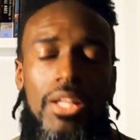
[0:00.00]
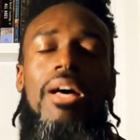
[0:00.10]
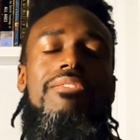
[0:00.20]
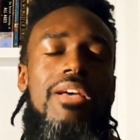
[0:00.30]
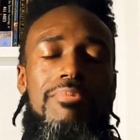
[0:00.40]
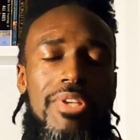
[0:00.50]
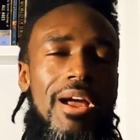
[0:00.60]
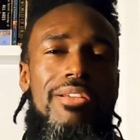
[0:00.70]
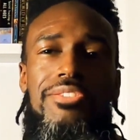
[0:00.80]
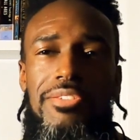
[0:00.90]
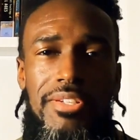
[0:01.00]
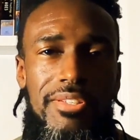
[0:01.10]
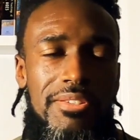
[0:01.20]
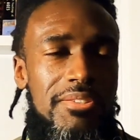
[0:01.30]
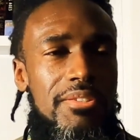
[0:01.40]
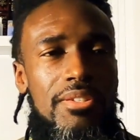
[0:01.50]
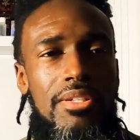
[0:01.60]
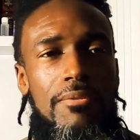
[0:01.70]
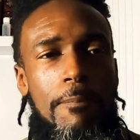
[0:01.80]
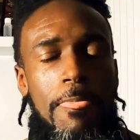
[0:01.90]
a lot of times the answer is
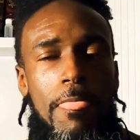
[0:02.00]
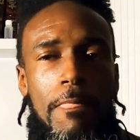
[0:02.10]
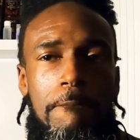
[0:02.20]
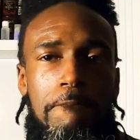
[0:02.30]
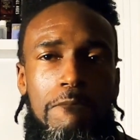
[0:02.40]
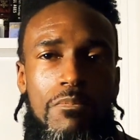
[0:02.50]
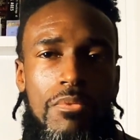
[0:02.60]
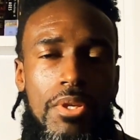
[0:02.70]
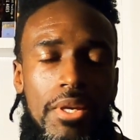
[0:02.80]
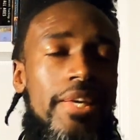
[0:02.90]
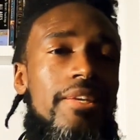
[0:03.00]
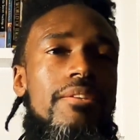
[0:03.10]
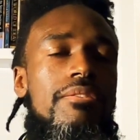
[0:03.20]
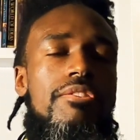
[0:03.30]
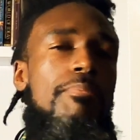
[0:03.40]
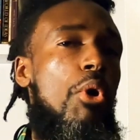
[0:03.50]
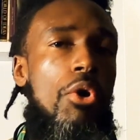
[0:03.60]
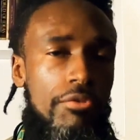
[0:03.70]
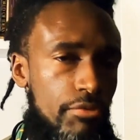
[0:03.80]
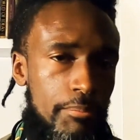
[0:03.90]
he
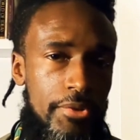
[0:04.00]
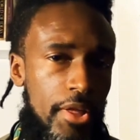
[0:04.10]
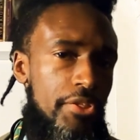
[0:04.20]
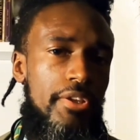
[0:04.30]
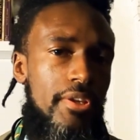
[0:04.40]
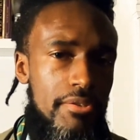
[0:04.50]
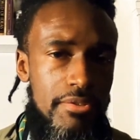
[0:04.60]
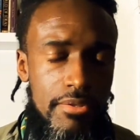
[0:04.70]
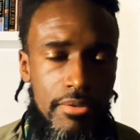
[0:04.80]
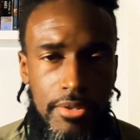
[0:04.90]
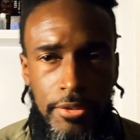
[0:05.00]
spawned from nothingness,